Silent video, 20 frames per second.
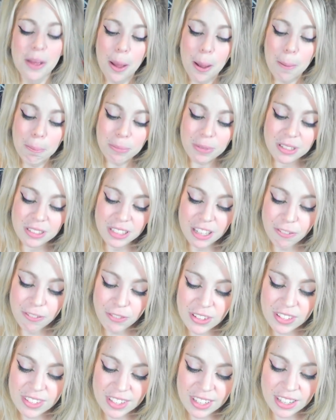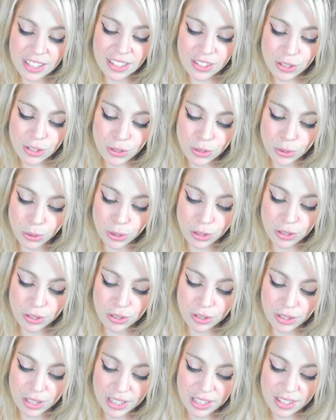Maleficent,
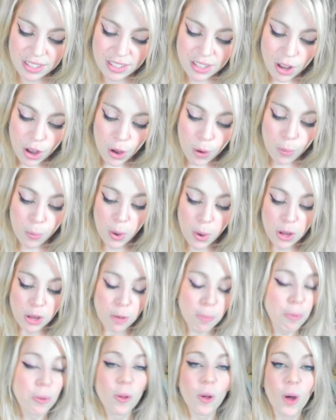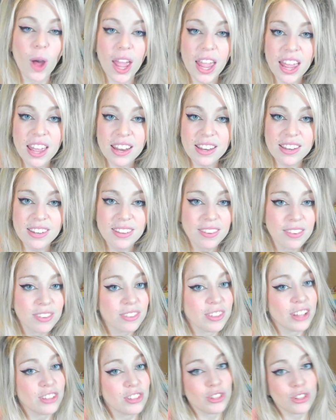Sorceress, when you play it,
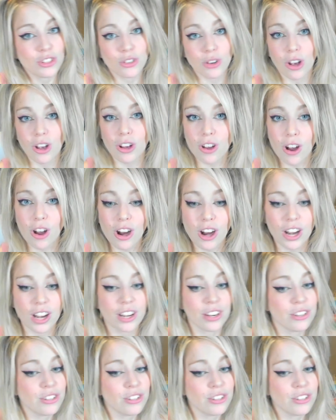lets you draw a card.